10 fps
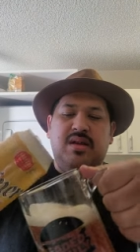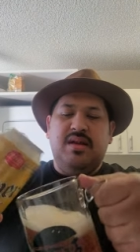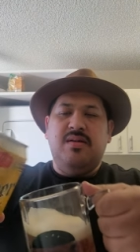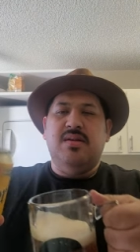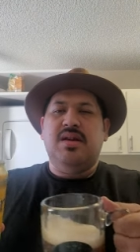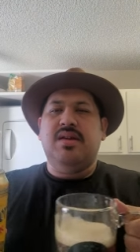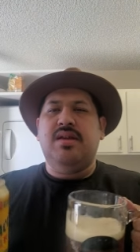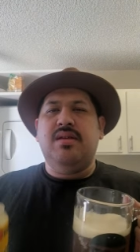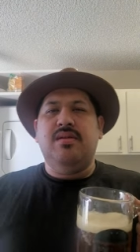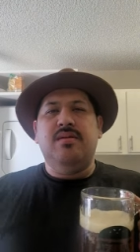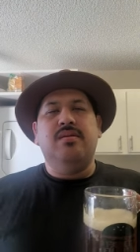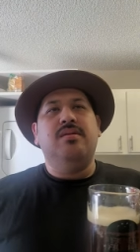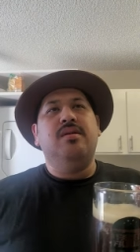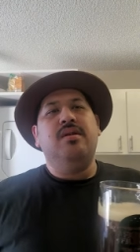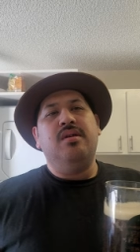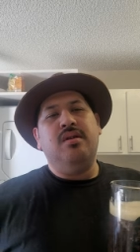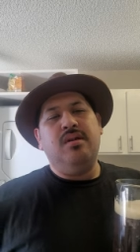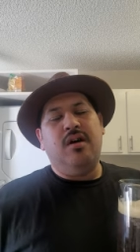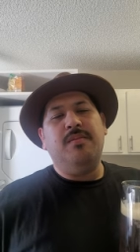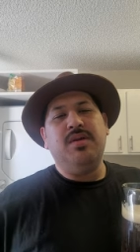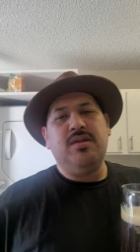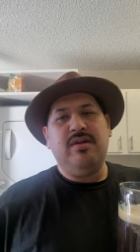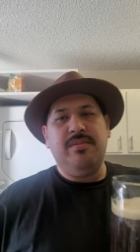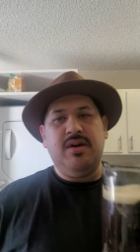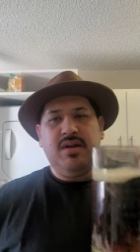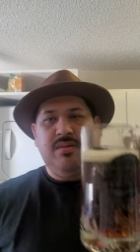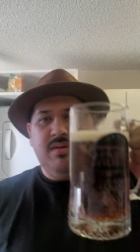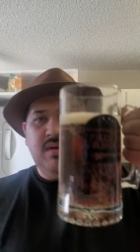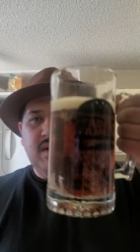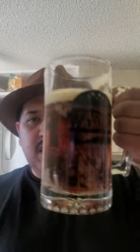I think it was like two, almost three bucks, but